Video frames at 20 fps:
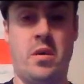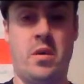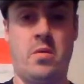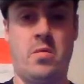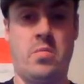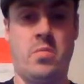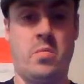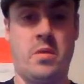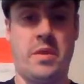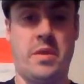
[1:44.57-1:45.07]

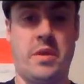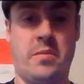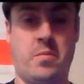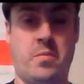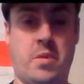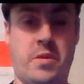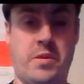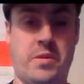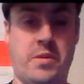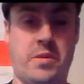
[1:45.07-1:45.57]

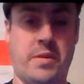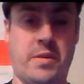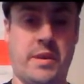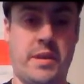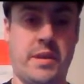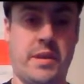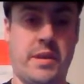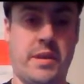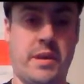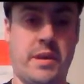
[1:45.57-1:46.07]
what they're
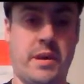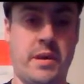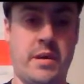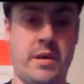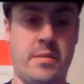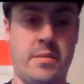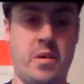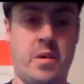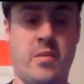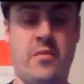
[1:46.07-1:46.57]
doing.
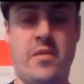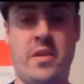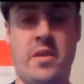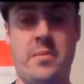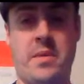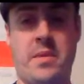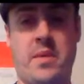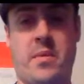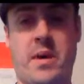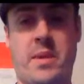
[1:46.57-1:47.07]
Hopefully
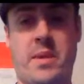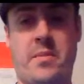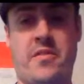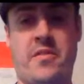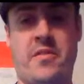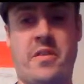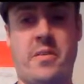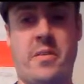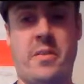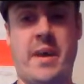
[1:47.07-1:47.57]
it'll be a while
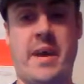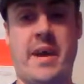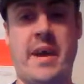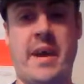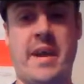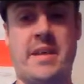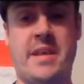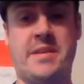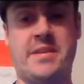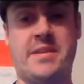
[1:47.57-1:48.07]
before they meet
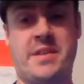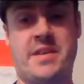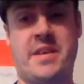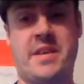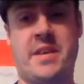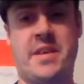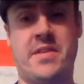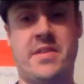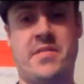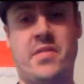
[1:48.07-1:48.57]
again, as I
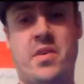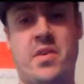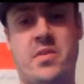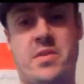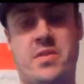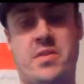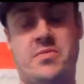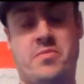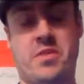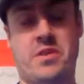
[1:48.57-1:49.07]
think this
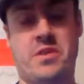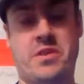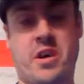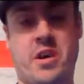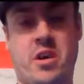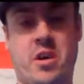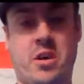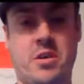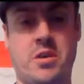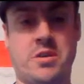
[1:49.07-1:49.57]
feud has run its
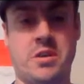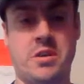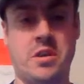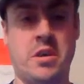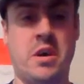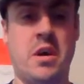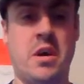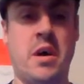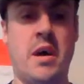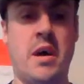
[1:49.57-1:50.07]
course.
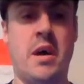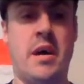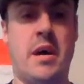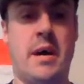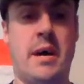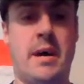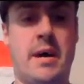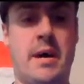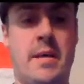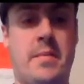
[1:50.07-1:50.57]

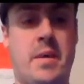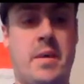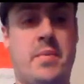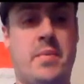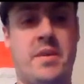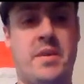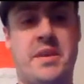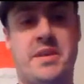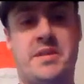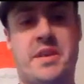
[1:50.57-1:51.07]
I
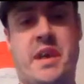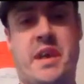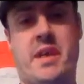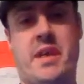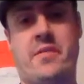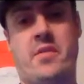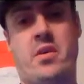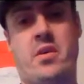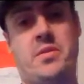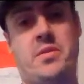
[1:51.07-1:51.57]
predicted
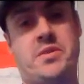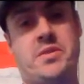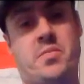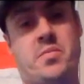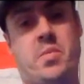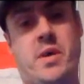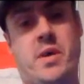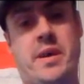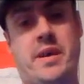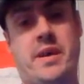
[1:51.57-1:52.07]
Kevin Owens
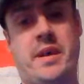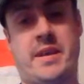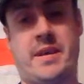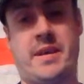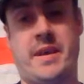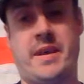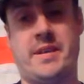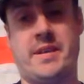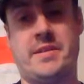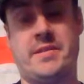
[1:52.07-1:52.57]
would win. He
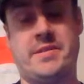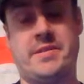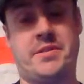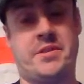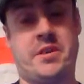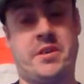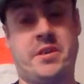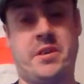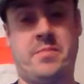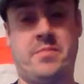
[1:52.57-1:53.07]
did,
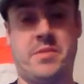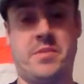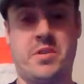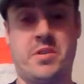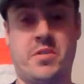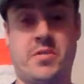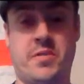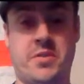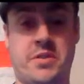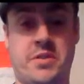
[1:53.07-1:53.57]
so I'm
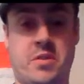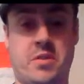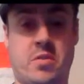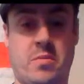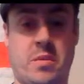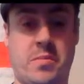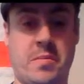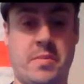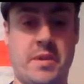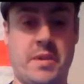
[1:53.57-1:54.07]
2 for 2
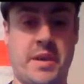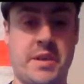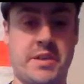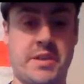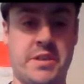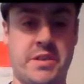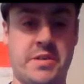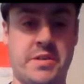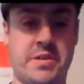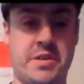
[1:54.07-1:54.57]
on my
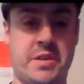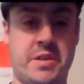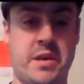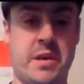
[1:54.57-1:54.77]
predictions.